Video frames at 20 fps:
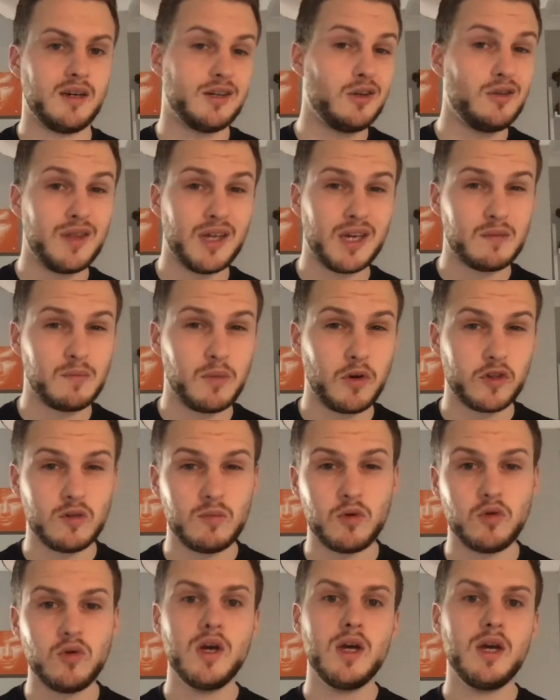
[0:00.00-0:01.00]
I do think it's
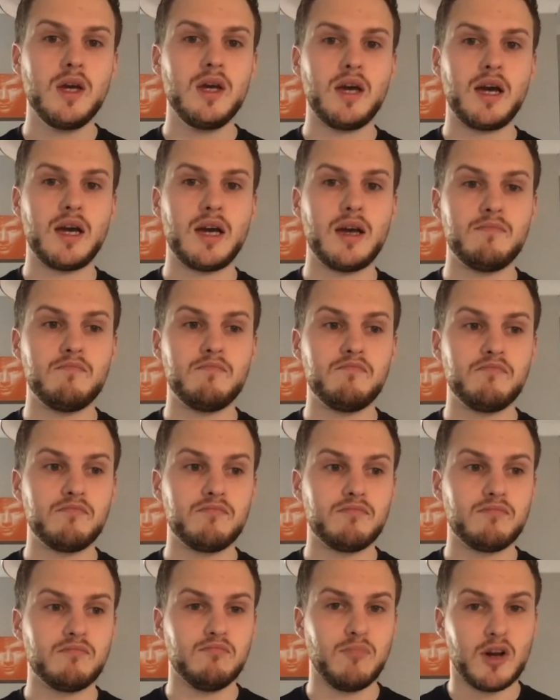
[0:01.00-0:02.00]
possible, but
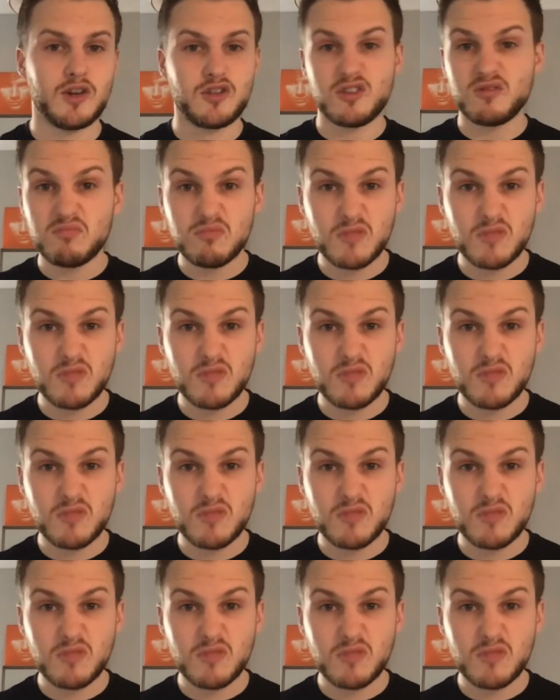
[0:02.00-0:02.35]
I